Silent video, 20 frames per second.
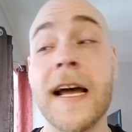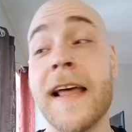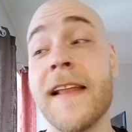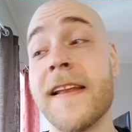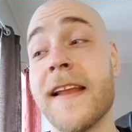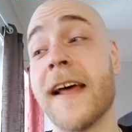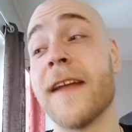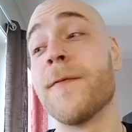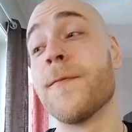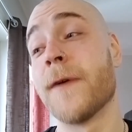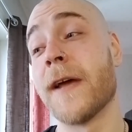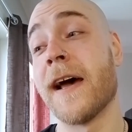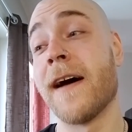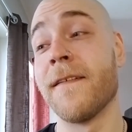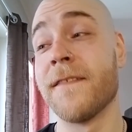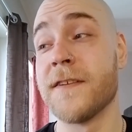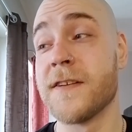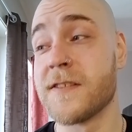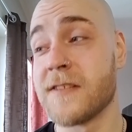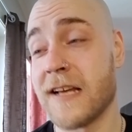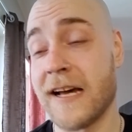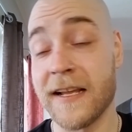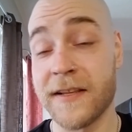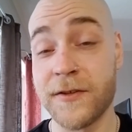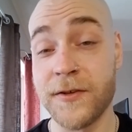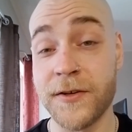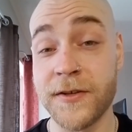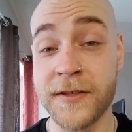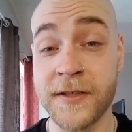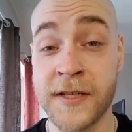And then we have the
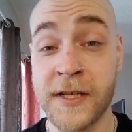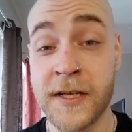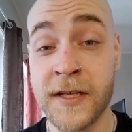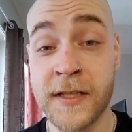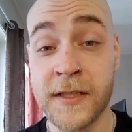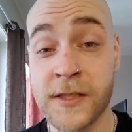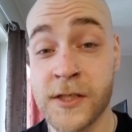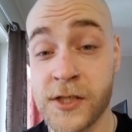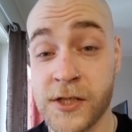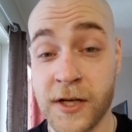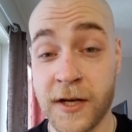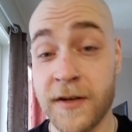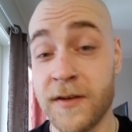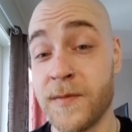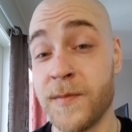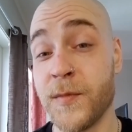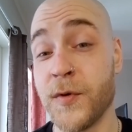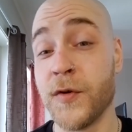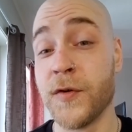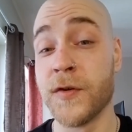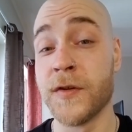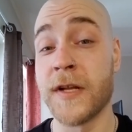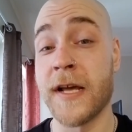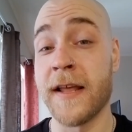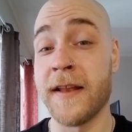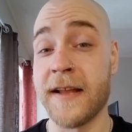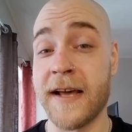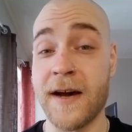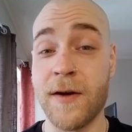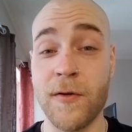Saturn, Sun, Moon,
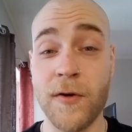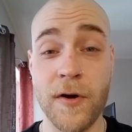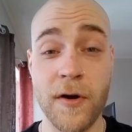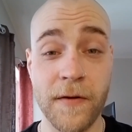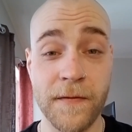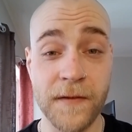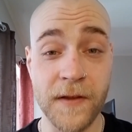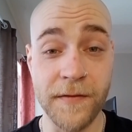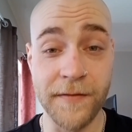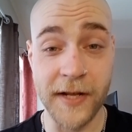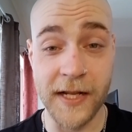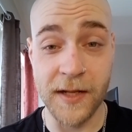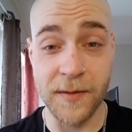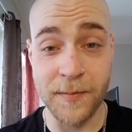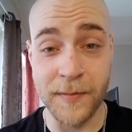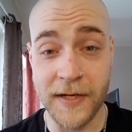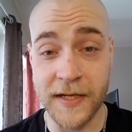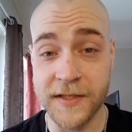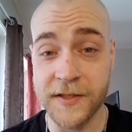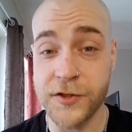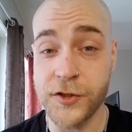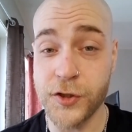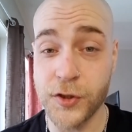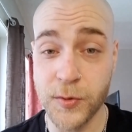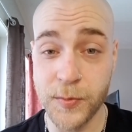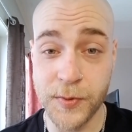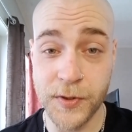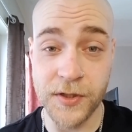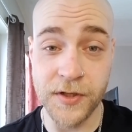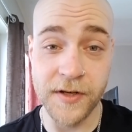and now Earth development,
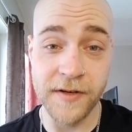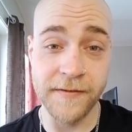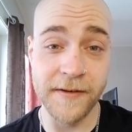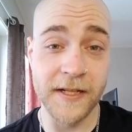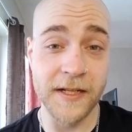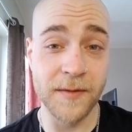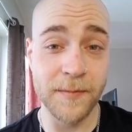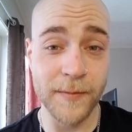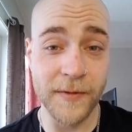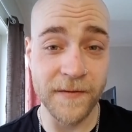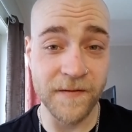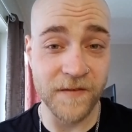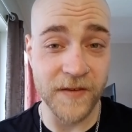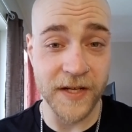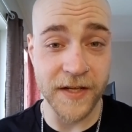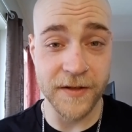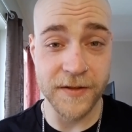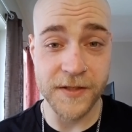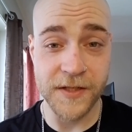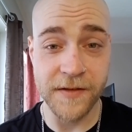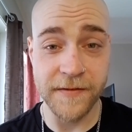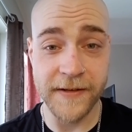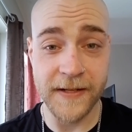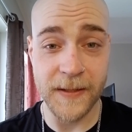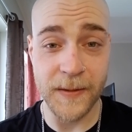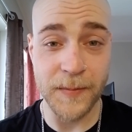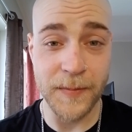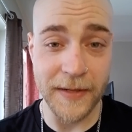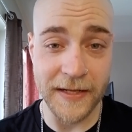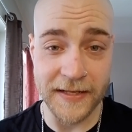Jupiter development, Venus
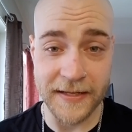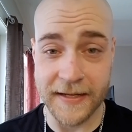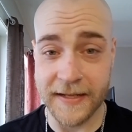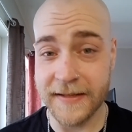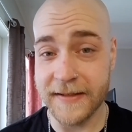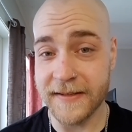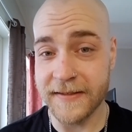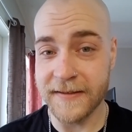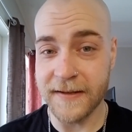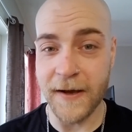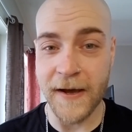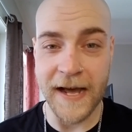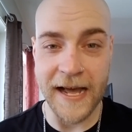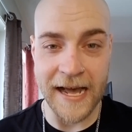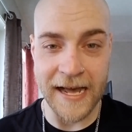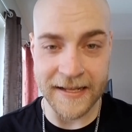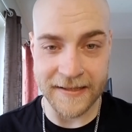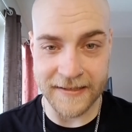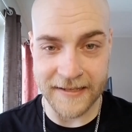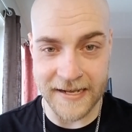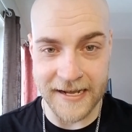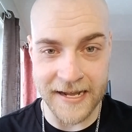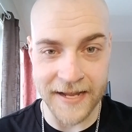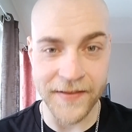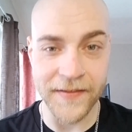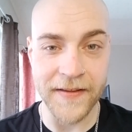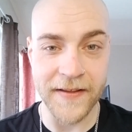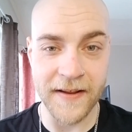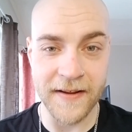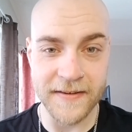development, and at the
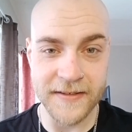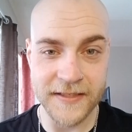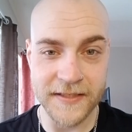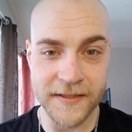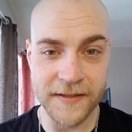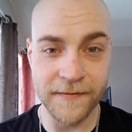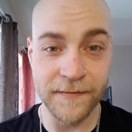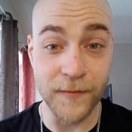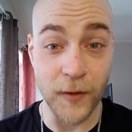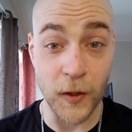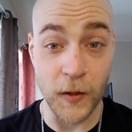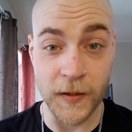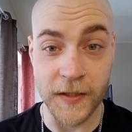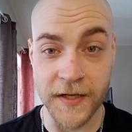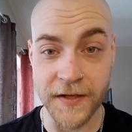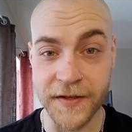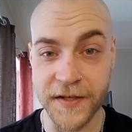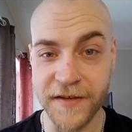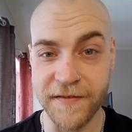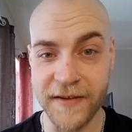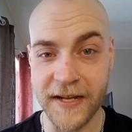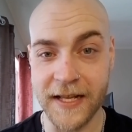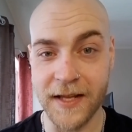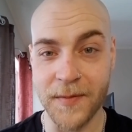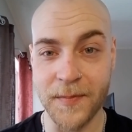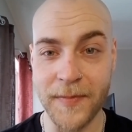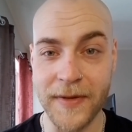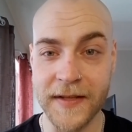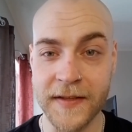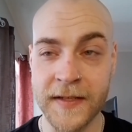end, Vulcan
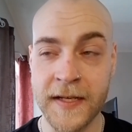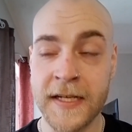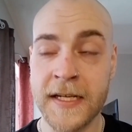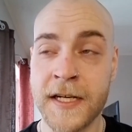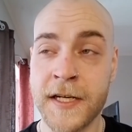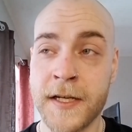development.